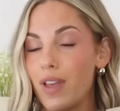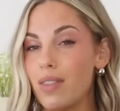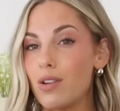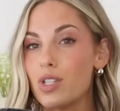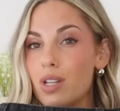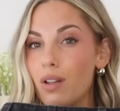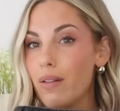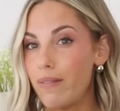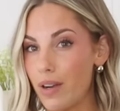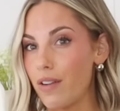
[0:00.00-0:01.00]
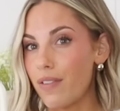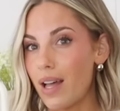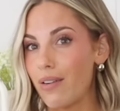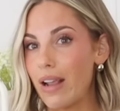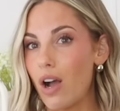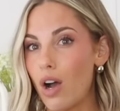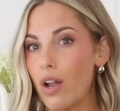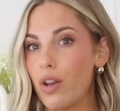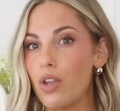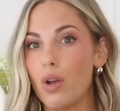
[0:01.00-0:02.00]
fit, they're still very flattering
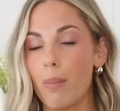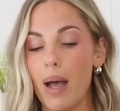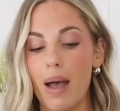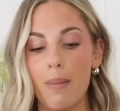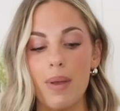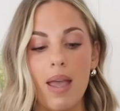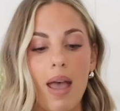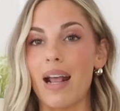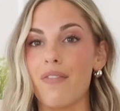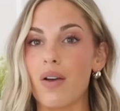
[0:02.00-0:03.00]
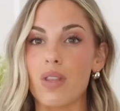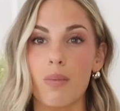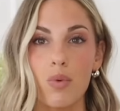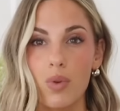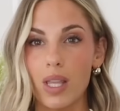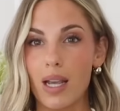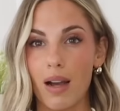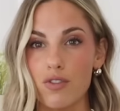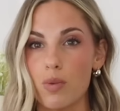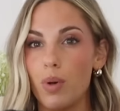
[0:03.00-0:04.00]
on your bum. And I found them really
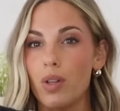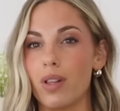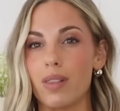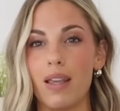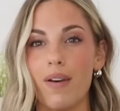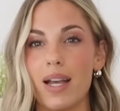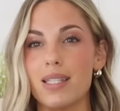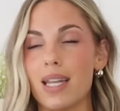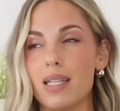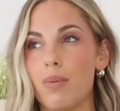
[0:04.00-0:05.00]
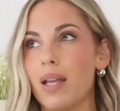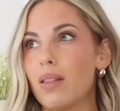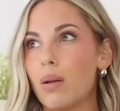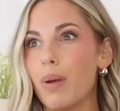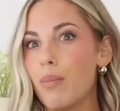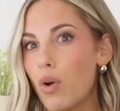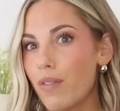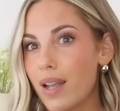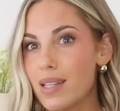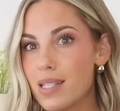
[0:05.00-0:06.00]
comfortable. Levi's tend to be a little bit more
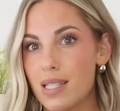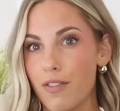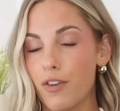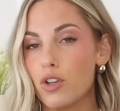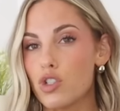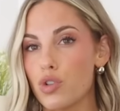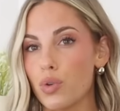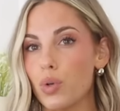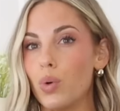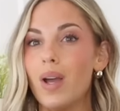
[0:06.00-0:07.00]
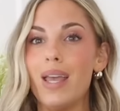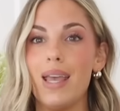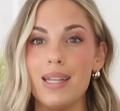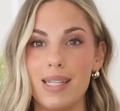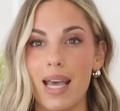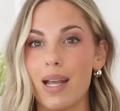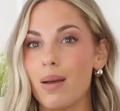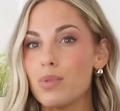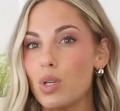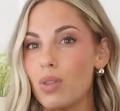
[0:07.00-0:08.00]
of like a stiffer, true
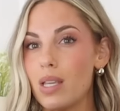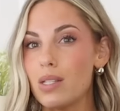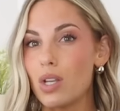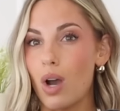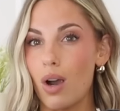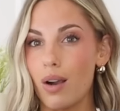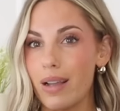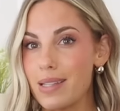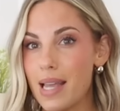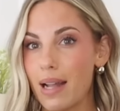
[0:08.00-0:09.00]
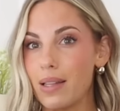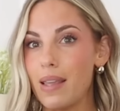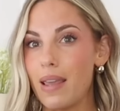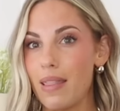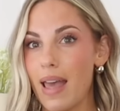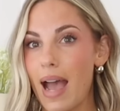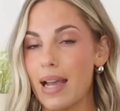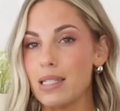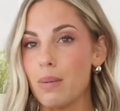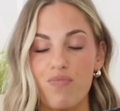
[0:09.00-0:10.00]
denim. So these are exactly
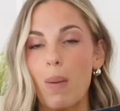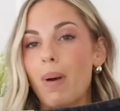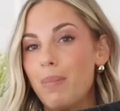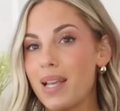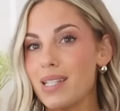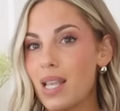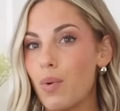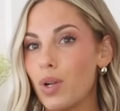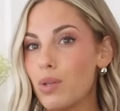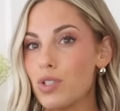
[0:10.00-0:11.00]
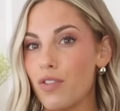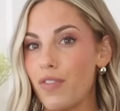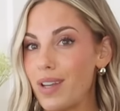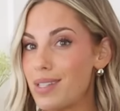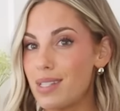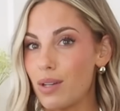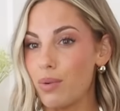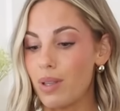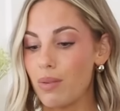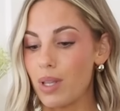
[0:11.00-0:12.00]
that. But because they were a looser fit, still
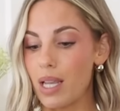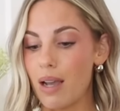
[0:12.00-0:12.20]
really, really